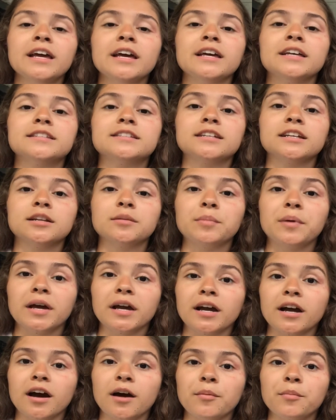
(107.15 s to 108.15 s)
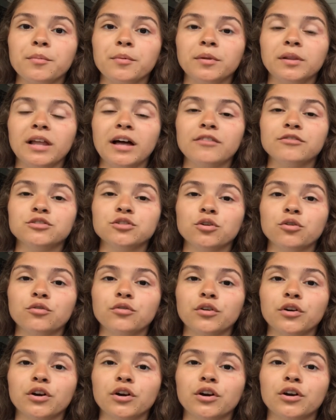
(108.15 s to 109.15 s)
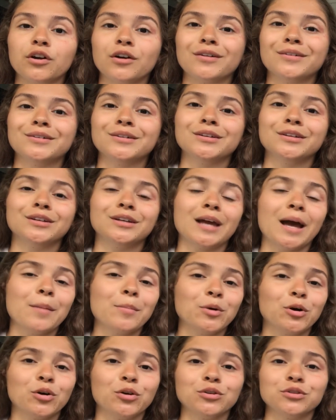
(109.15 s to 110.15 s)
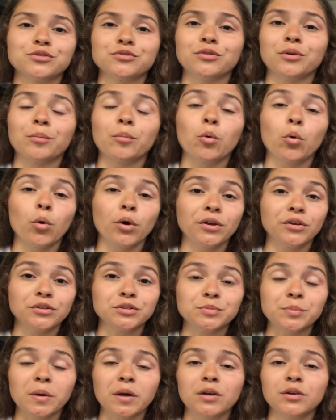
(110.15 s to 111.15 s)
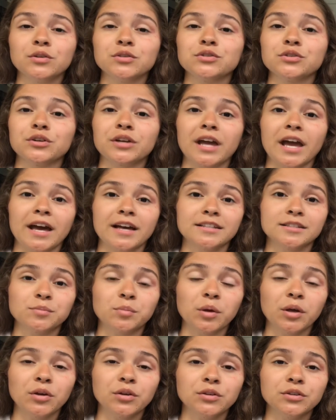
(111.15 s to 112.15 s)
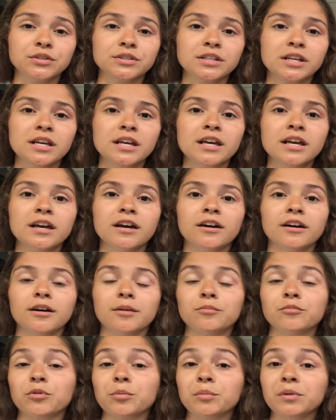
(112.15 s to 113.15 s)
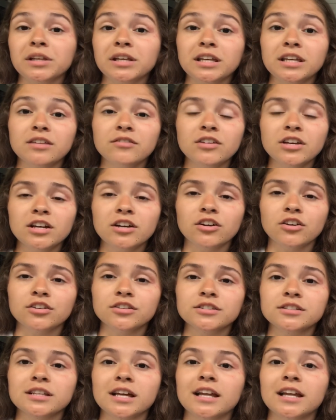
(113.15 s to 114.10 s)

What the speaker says: it's going to pick up leftover chemicals from oil spills or gas spills from leaky vehicles.